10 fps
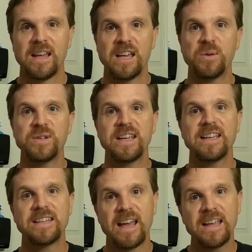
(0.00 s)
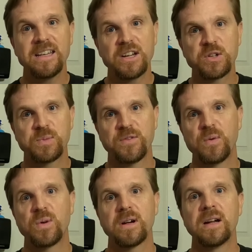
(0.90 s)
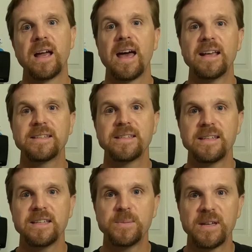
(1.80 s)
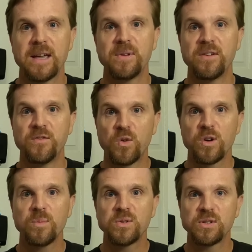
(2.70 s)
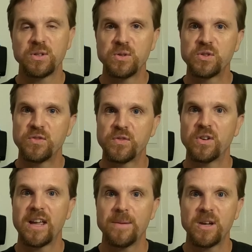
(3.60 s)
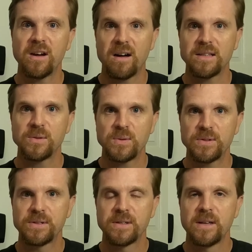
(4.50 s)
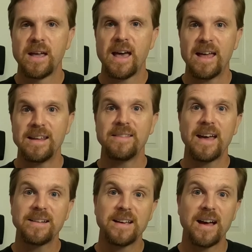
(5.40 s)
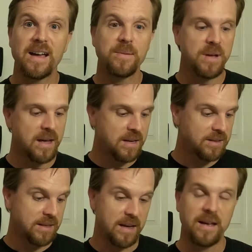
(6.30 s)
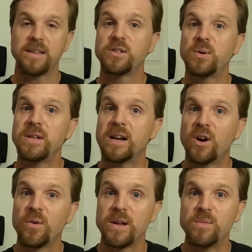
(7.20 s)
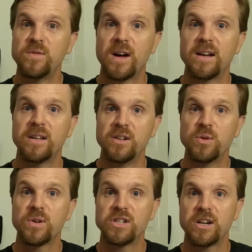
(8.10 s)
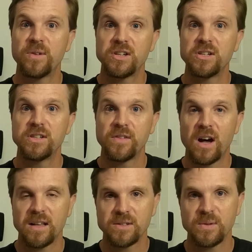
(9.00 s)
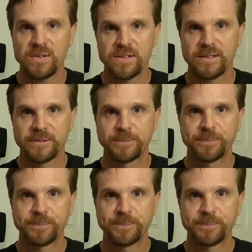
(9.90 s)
It would take 10 years before SSDs became an affordable solution for gaming consoles. And in that time, uh, Sony had already moved on to newer generations of consoles.